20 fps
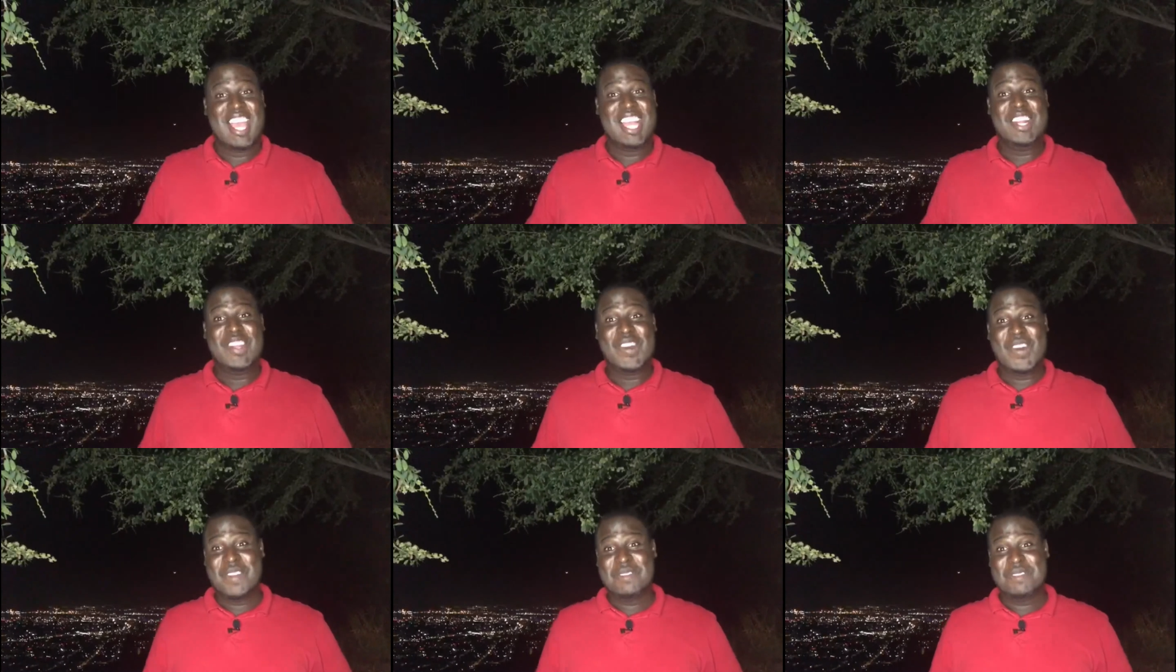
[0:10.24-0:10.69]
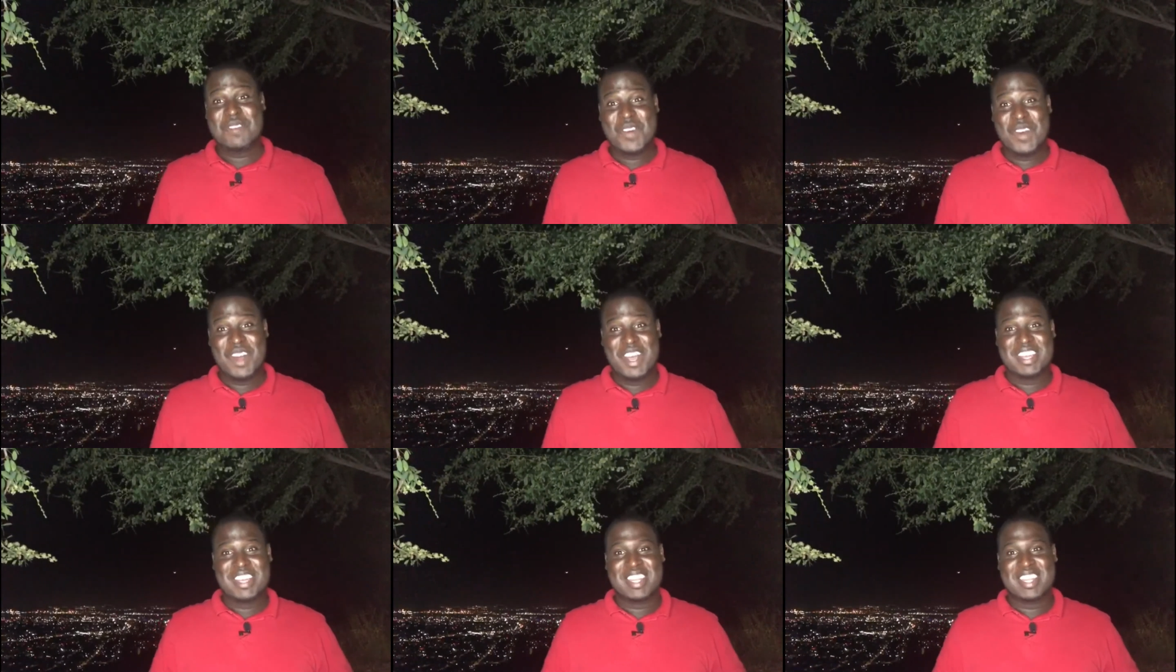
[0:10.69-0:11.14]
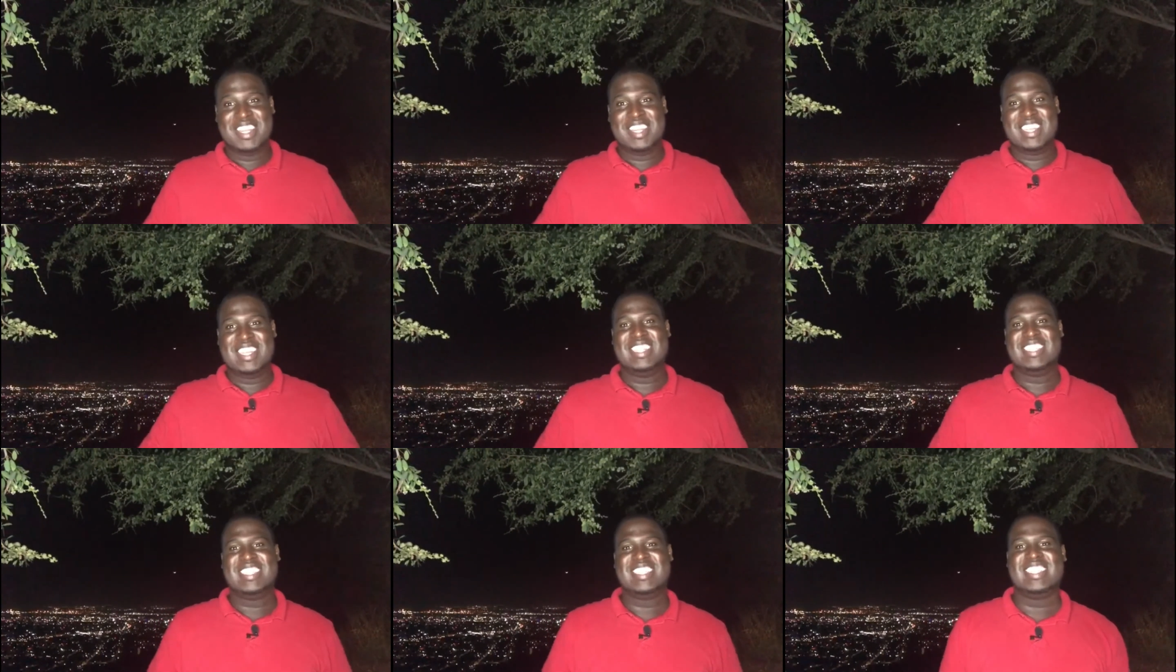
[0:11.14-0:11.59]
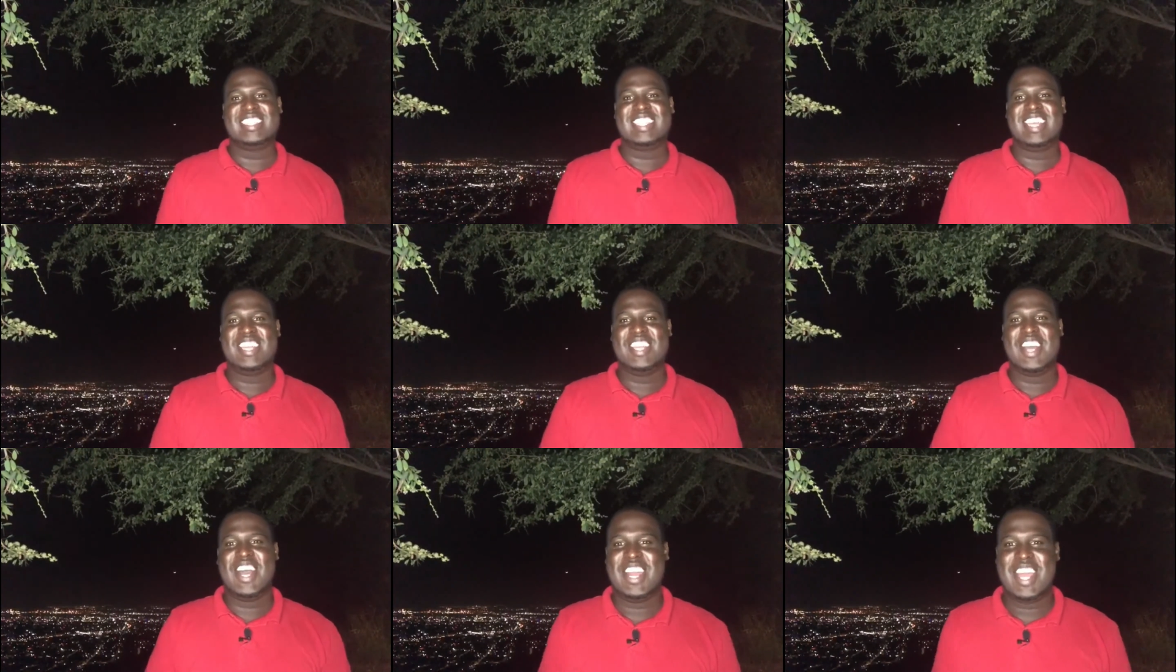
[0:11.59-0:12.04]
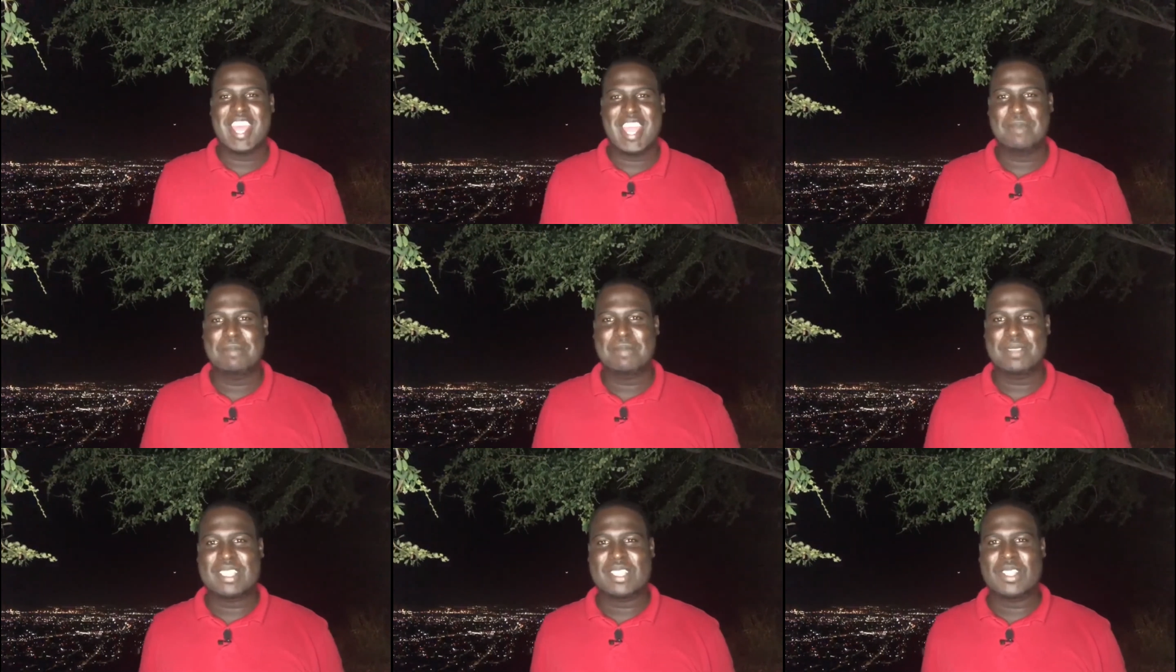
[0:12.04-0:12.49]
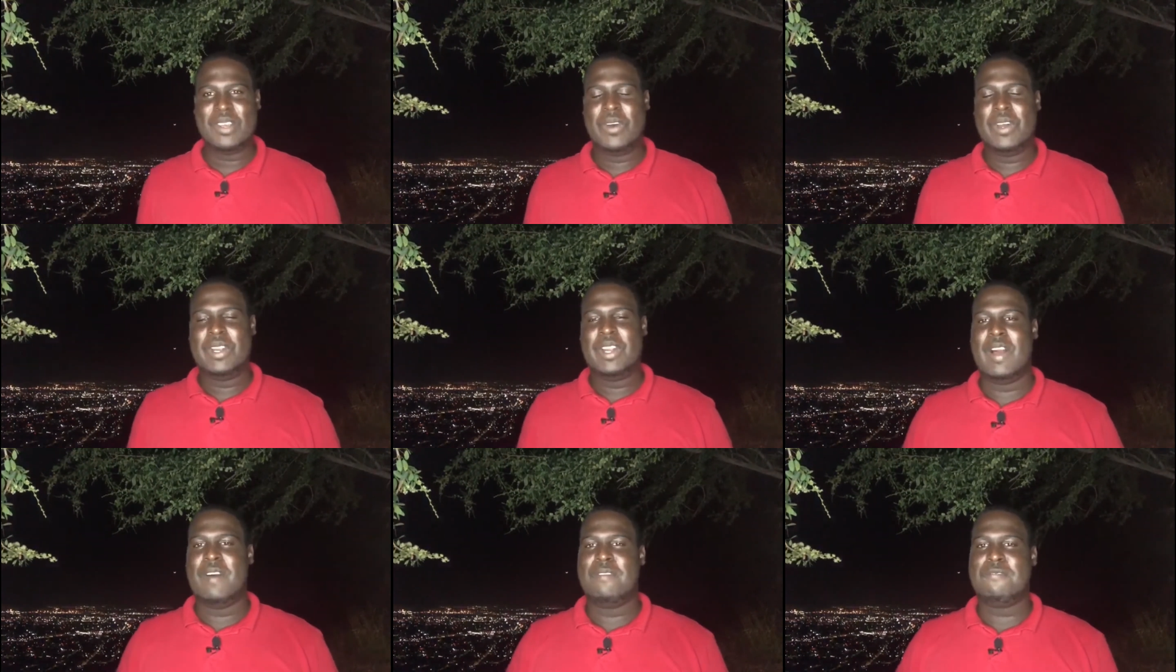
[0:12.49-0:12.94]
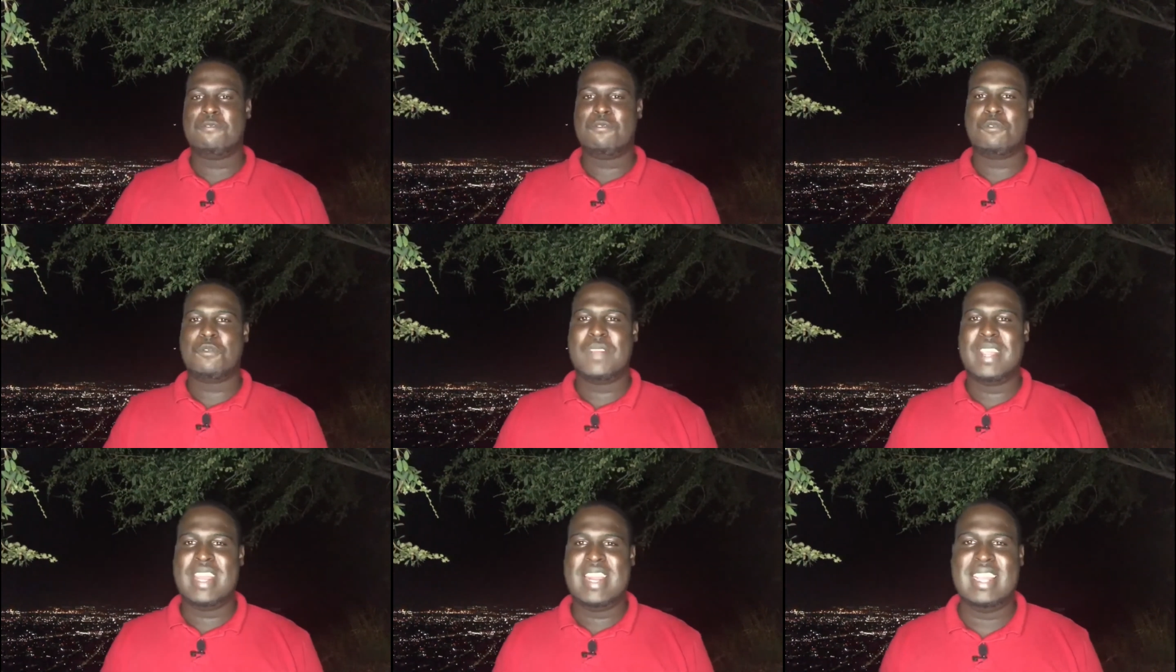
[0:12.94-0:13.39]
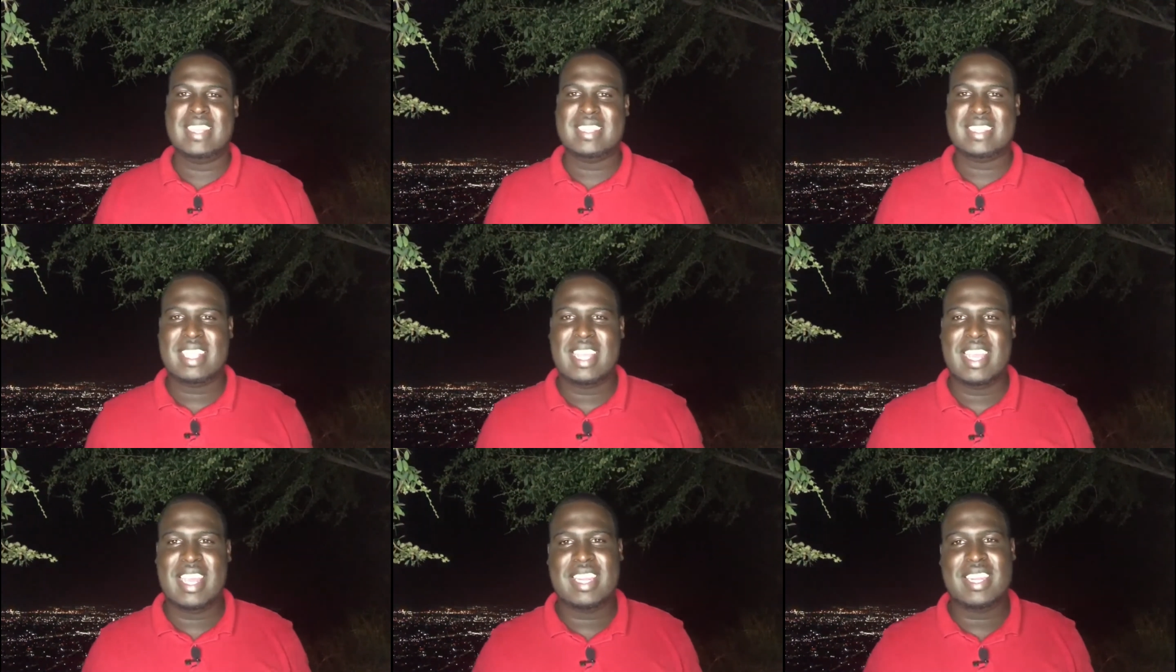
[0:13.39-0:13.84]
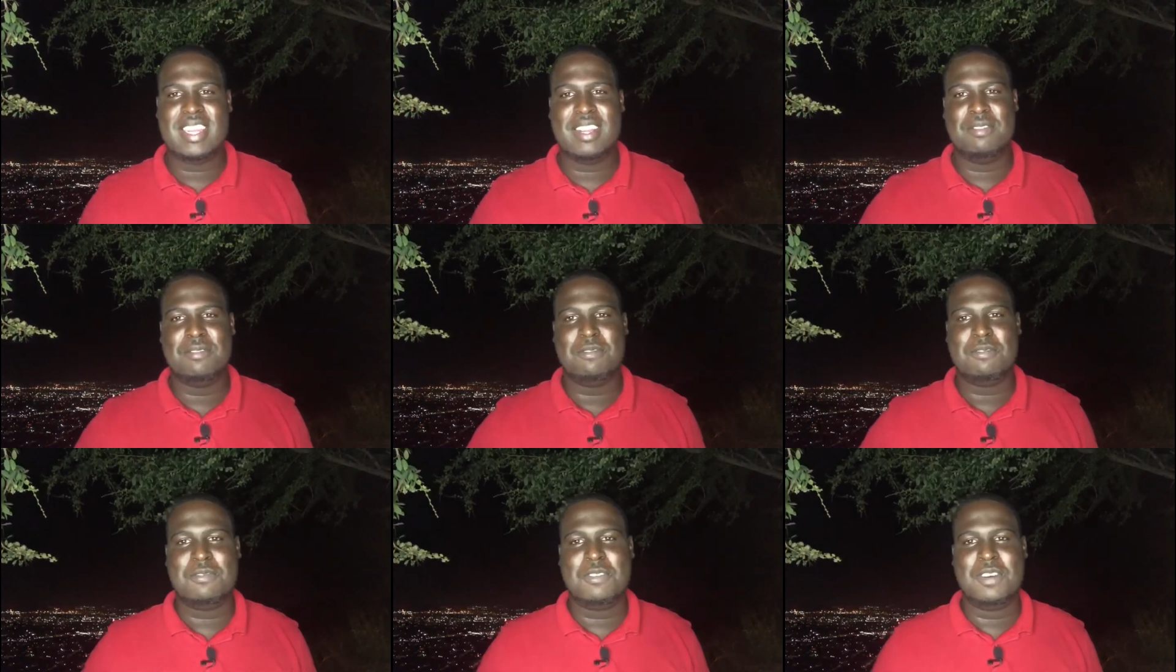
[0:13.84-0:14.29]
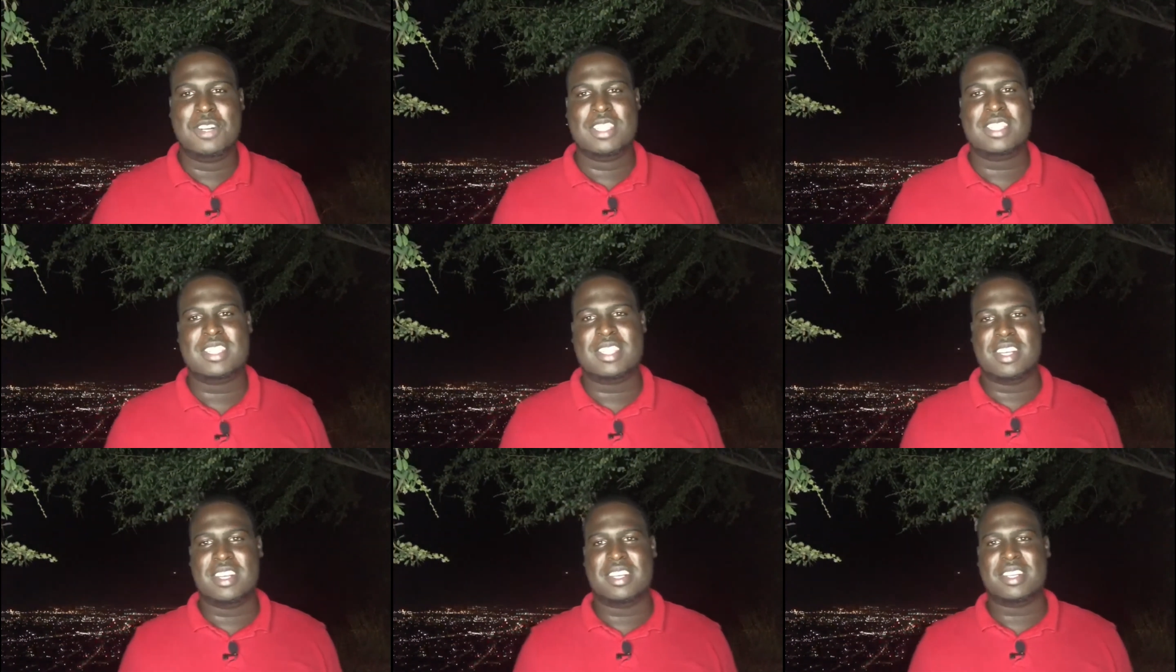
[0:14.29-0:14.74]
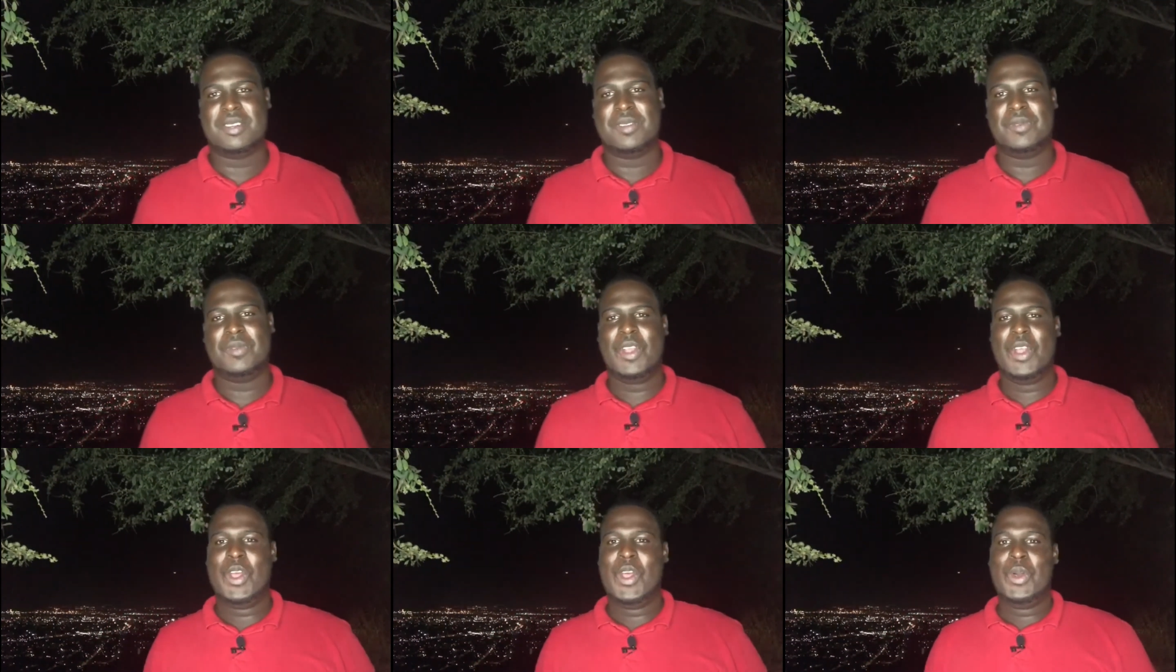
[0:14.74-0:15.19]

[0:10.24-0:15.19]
everyone, this is another episode of Real Estate in Full Circle